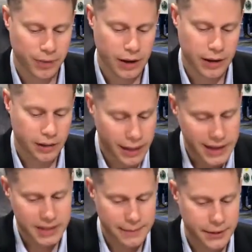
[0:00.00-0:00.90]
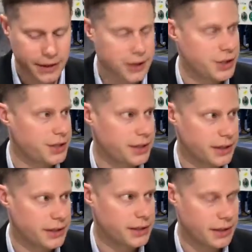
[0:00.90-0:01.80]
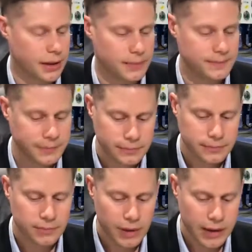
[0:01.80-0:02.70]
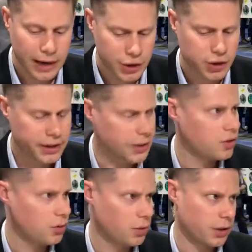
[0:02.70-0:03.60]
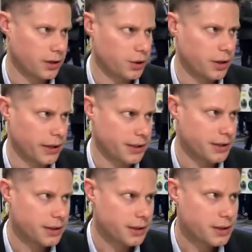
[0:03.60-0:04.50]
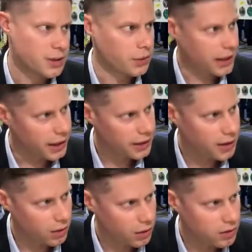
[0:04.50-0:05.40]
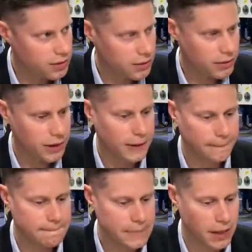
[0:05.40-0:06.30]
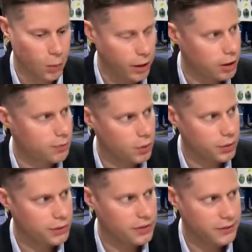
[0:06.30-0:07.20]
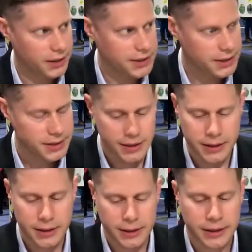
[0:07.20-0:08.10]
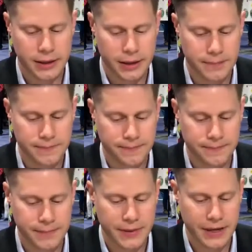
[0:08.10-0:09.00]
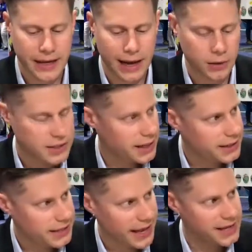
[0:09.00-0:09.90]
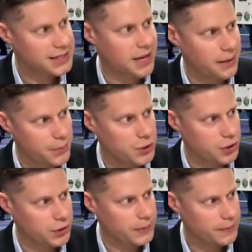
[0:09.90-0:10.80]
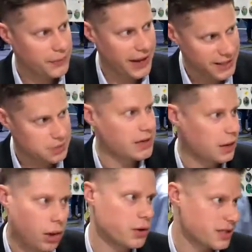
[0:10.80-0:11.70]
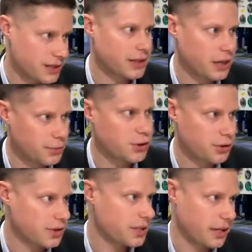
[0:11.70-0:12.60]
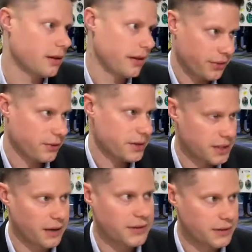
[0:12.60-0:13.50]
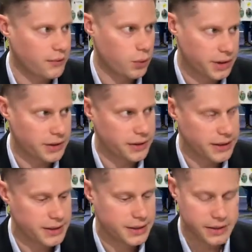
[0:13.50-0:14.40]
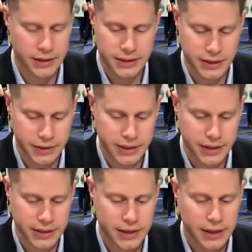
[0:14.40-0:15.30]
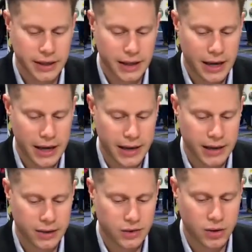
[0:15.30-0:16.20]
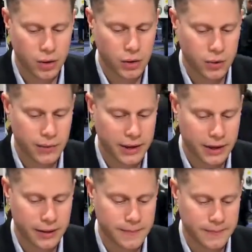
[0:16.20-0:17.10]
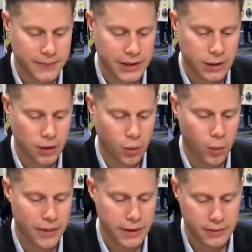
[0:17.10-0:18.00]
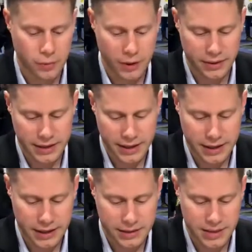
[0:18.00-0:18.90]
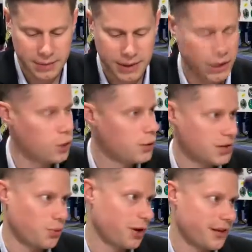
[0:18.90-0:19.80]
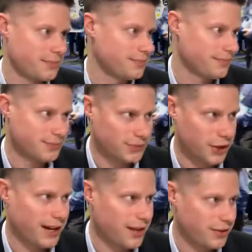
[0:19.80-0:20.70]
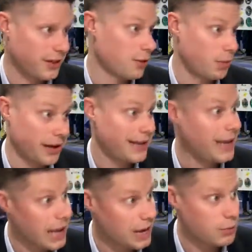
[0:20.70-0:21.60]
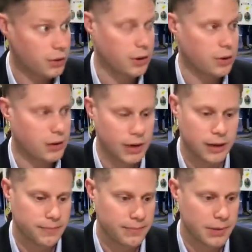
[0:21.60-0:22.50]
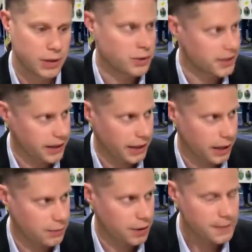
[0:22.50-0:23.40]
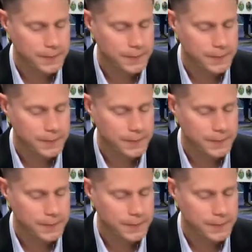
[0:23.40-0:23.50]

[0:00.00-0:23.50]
And the last application is actually consumer electronics. So in handhelds and wearable devices, the outside case temperature has to be close to the temperature of your skin, like 37 to 40 degrees Celsius. And so, when the CPU is running very heavily, you're playing a game or you're maybe using a camera,